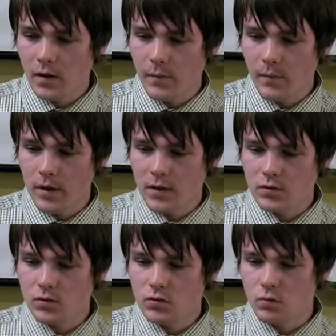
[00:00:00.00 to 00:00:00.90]
I
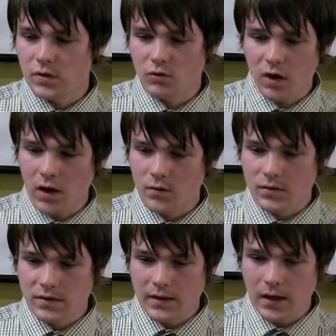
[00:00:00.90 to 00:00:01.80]
remember we drank
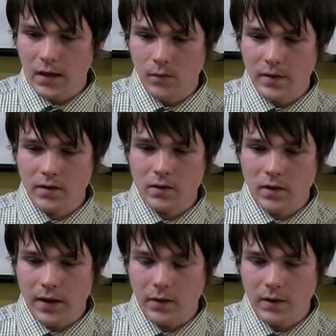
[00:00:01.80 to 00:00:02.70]
loads of Stella, we'd
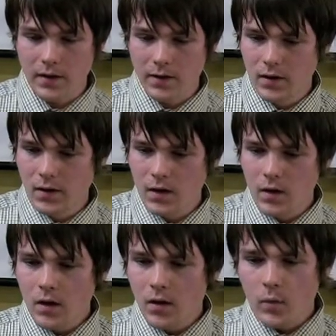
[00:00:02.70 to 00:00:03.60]
gone out, and
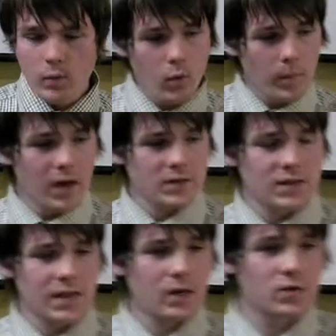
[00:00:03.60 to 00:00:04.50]
we walked past
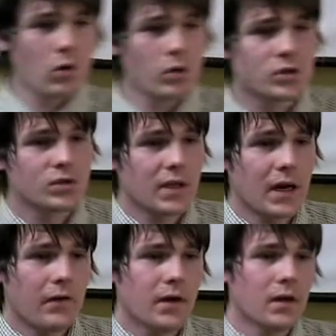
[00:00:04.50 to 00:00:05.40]
this house, and I always used to
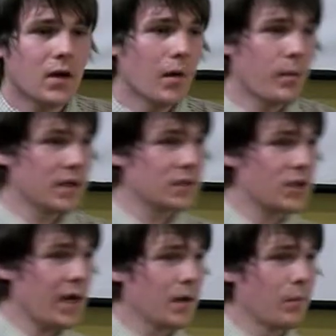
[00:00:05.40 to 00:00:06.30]
carry a big
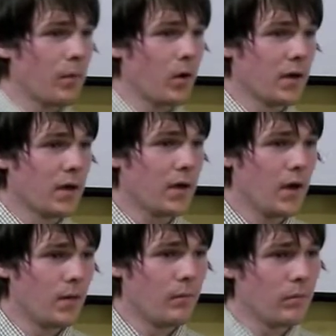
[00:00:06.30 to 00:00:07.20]
chain in my pocket
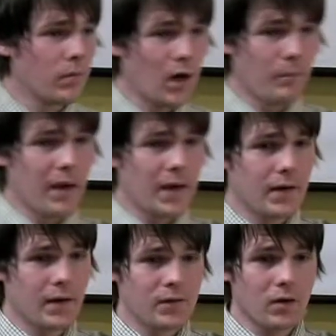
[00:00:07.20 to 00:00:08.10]
that I
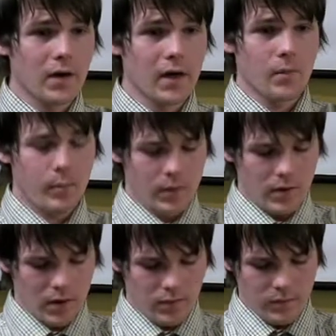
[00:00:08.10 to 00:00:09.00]
made and tied up
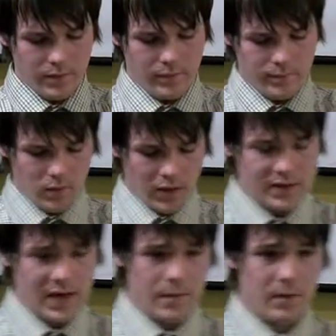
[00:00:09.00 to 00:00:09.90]
with
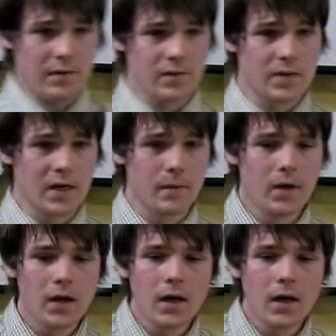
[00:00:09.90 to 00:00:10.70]
like tape, gaffer tape.